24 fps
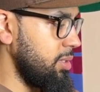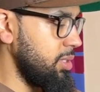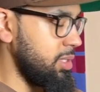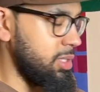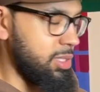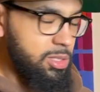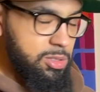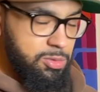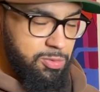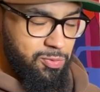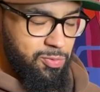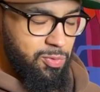
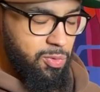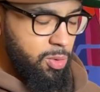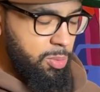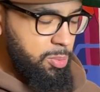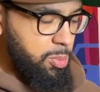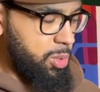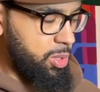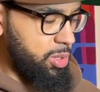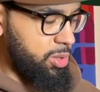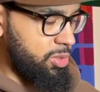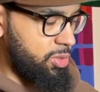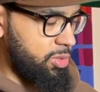is
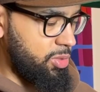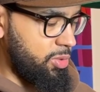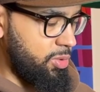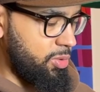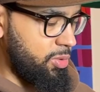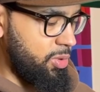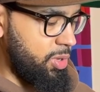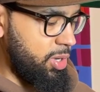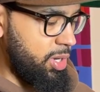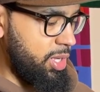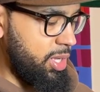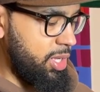4.3.
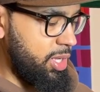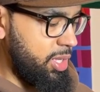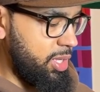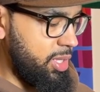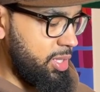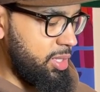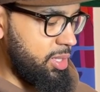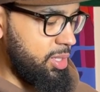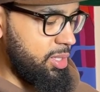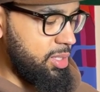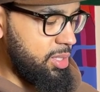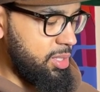
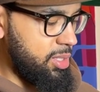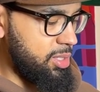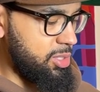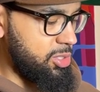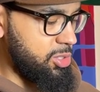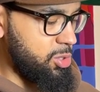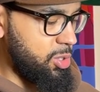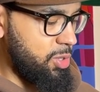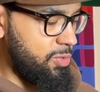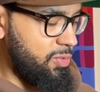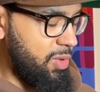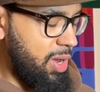The
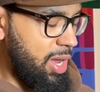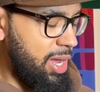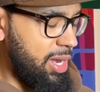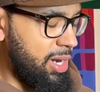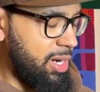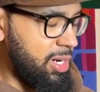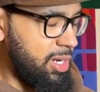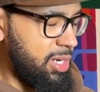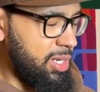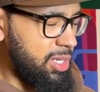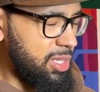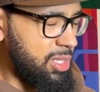
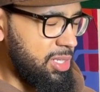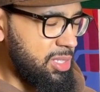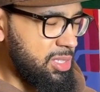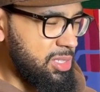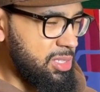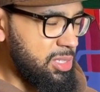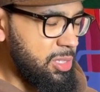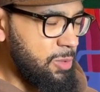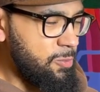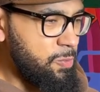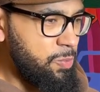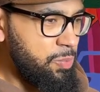Surefire
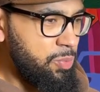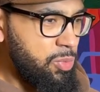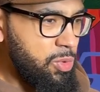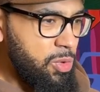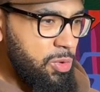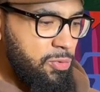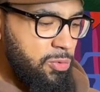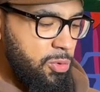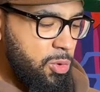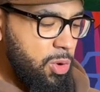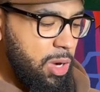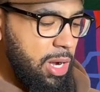is
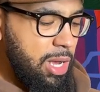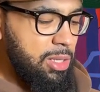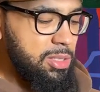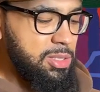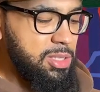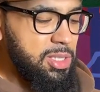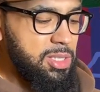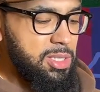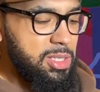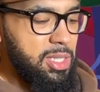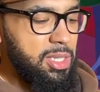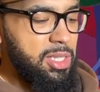4
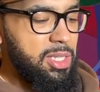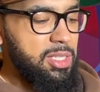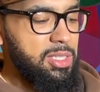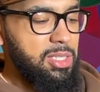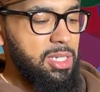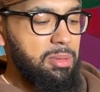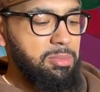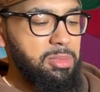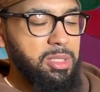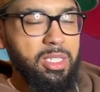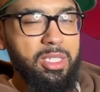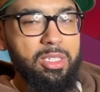ounces, and this
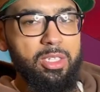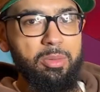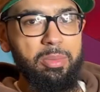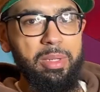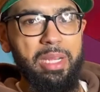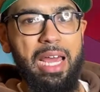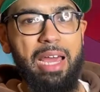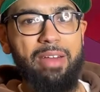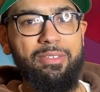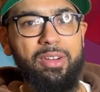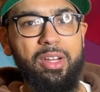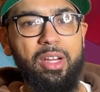comes in a little
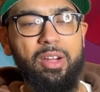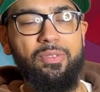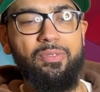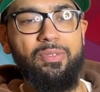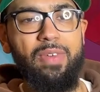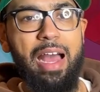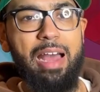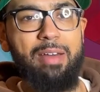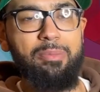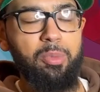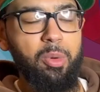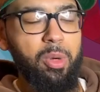bit heavier,
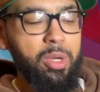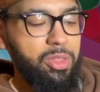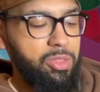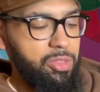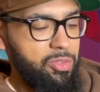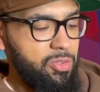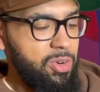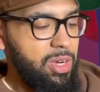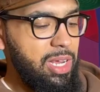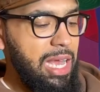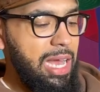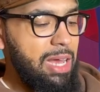
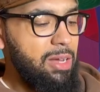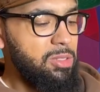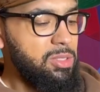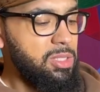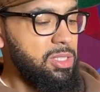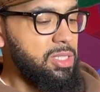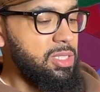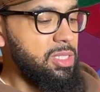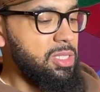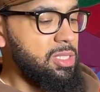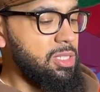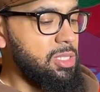5.3
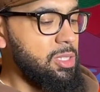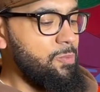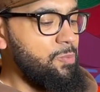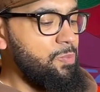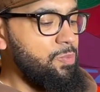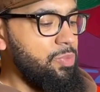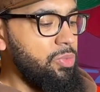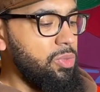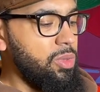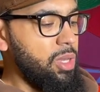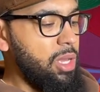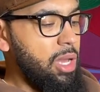ounces.
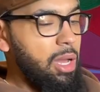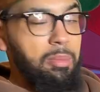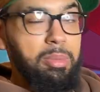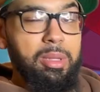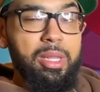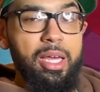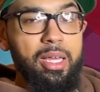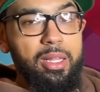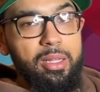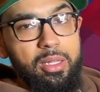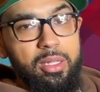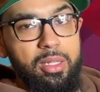But
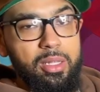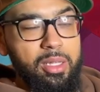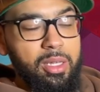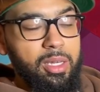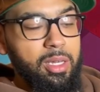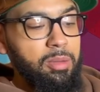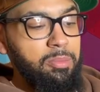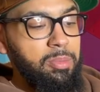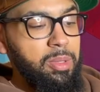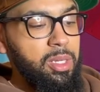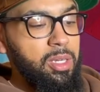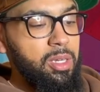that
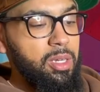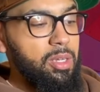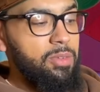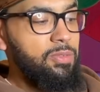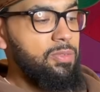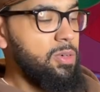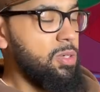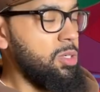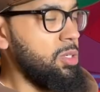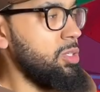could be good for